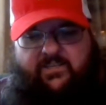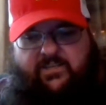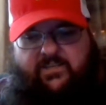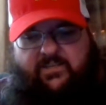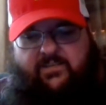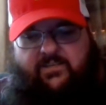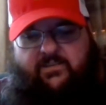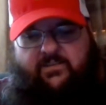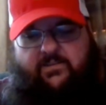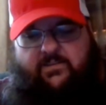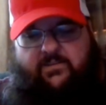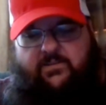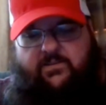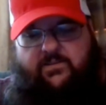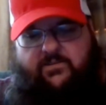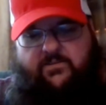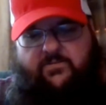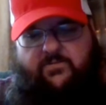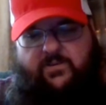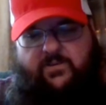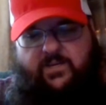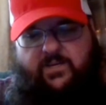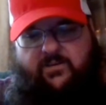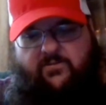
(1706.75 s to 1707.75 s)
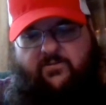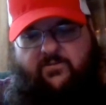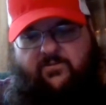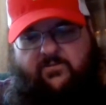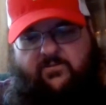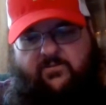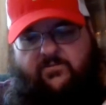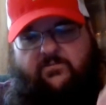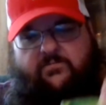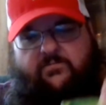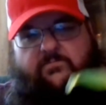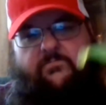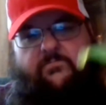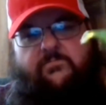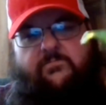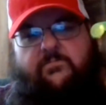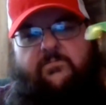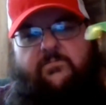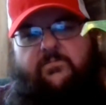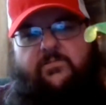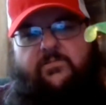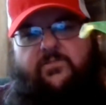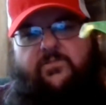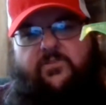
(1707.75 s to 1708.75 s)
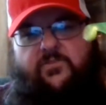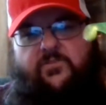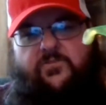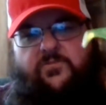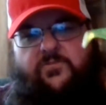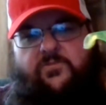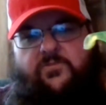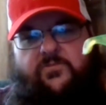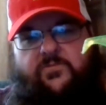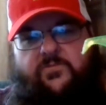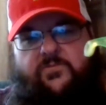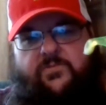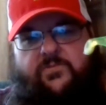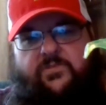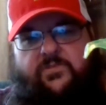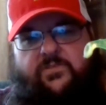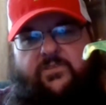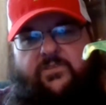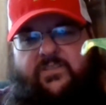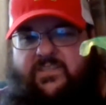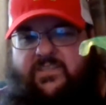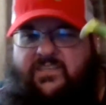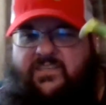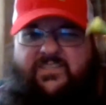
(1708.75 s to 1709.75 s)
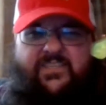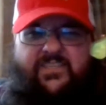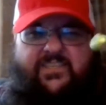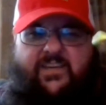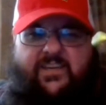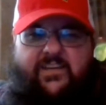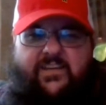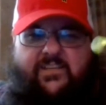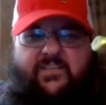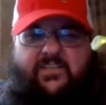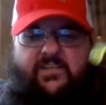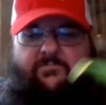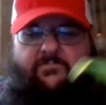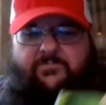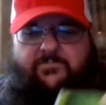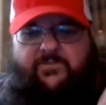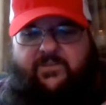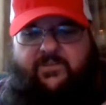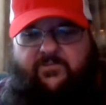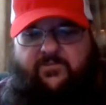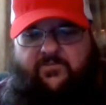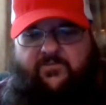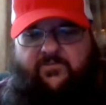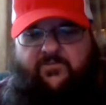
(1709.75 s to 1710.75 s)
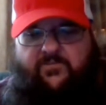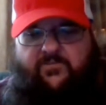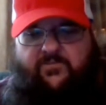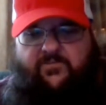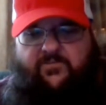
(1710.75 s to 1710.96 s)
Then we got our little chartreuse ones, and this has caught a couple here.